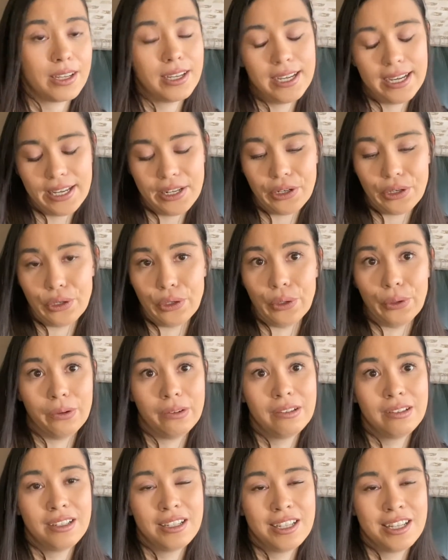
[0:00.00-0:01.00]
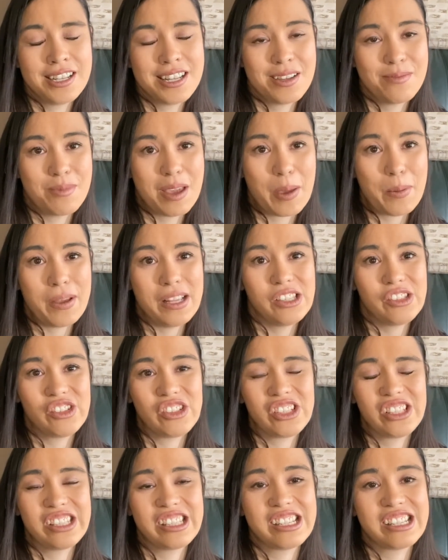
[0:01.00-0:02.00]
I don't know. Maybe it's
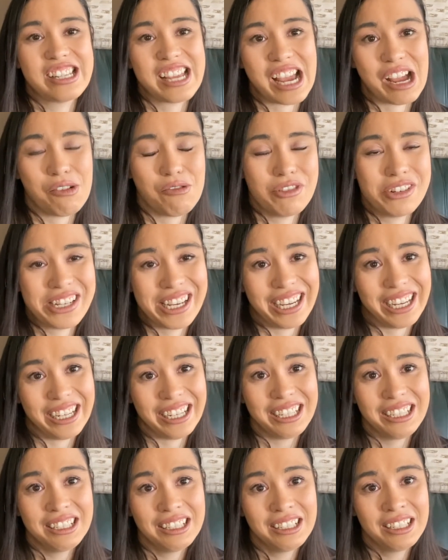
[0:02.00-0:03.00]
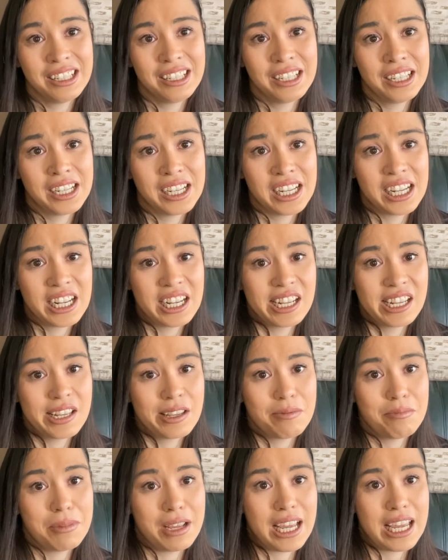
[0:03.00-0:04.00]
just the down day.
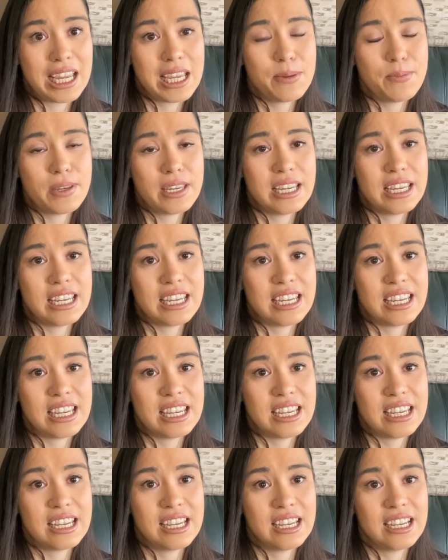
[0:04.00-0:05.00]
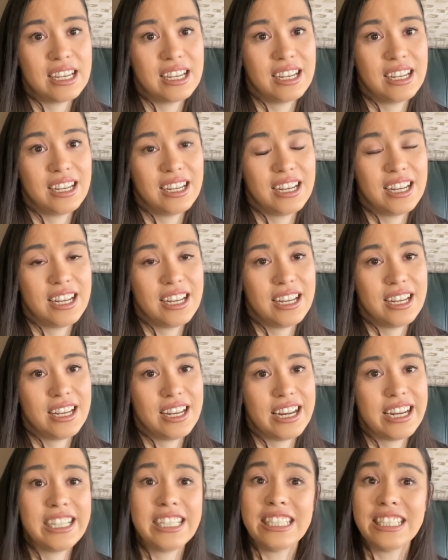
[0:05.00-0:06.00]
Maybe
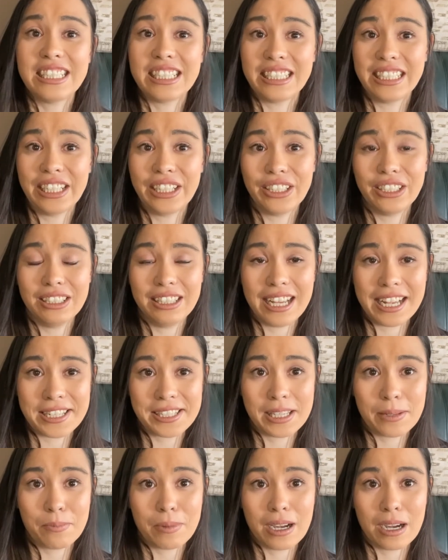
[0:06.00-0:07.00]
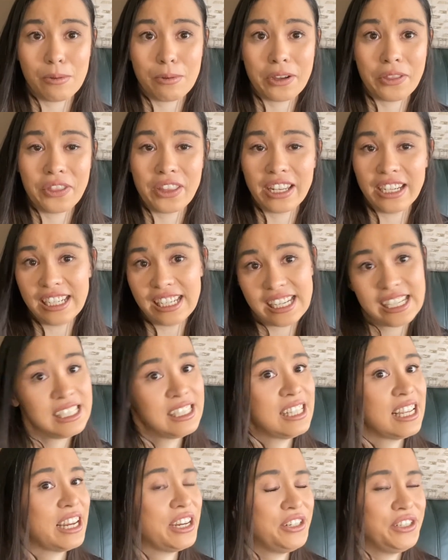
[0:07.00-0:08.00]
I need to care less about what the
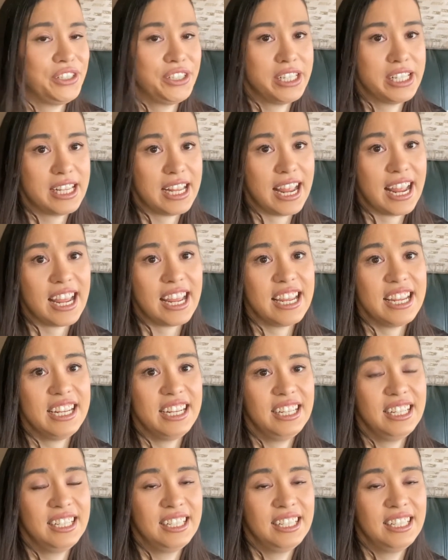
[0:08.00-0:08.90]
naysayers say.